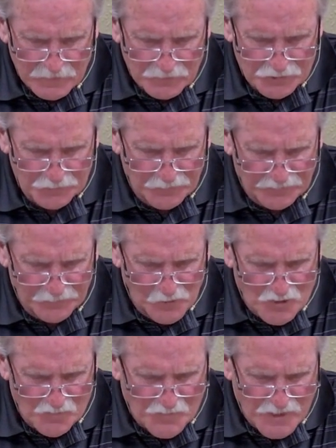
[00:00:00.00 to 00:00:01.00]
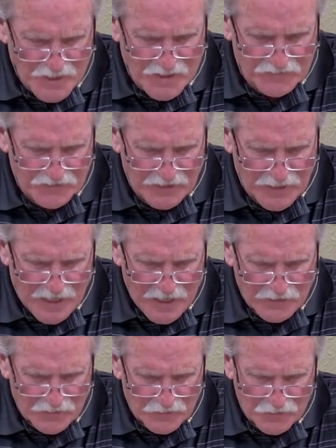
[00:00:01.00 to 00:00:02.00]
to provoke me to
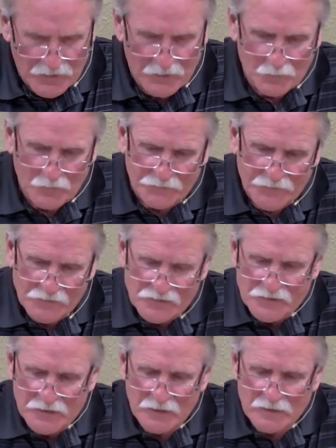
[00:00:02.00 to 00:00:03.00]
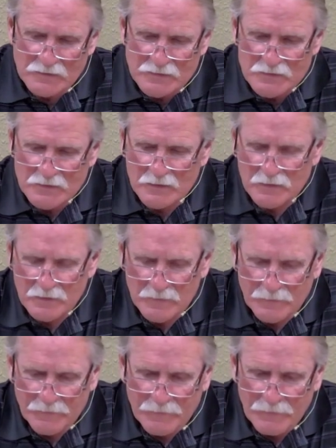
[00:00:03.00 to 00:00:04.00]
anger with their sins.
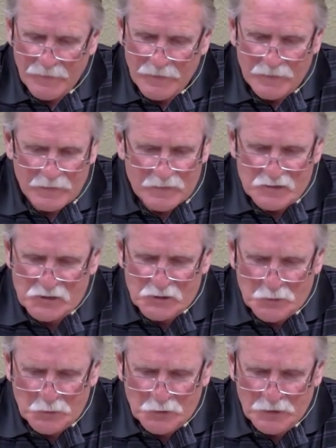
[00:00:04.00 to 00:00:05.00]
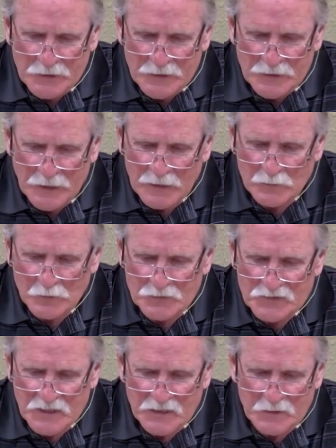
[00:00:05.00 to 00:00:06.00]
Surely I will
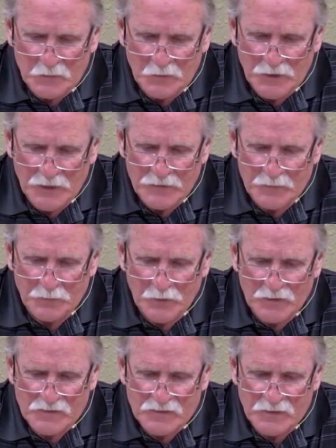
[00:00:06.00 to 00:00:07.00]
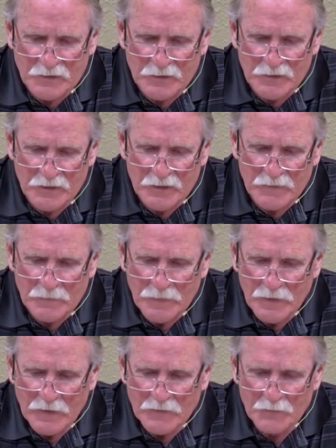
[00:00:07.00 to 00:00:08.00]
take away the posterity,
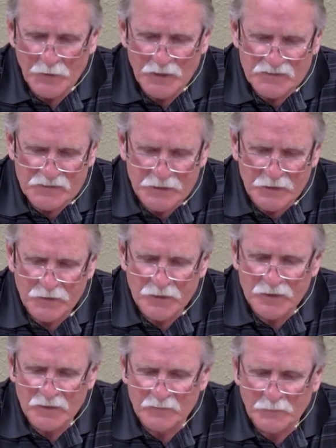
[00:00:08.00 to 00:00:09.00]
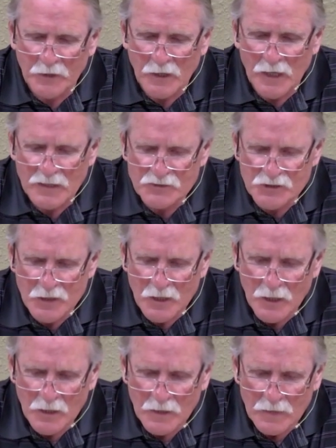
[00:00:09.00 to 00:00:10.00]
the posterity of
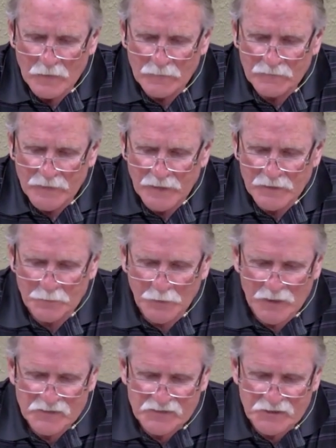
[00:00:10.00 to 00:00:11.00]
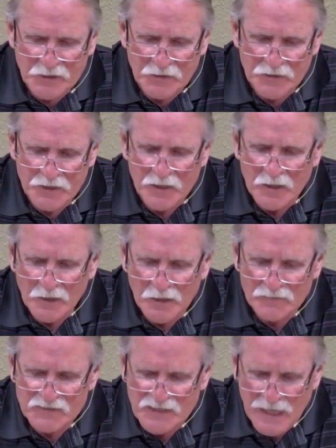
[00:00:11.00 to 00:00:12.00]
Baasha, and the posterity
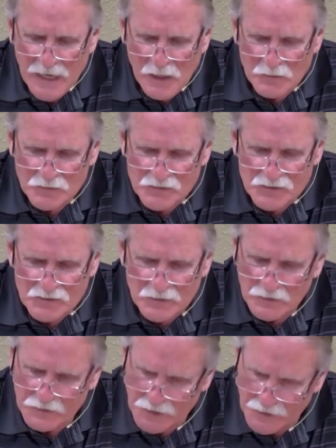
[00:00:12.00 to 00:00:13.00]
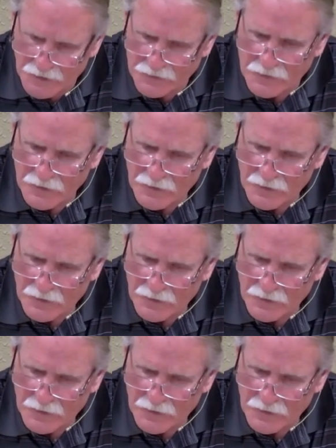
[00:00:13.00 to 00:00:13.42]
of his house again,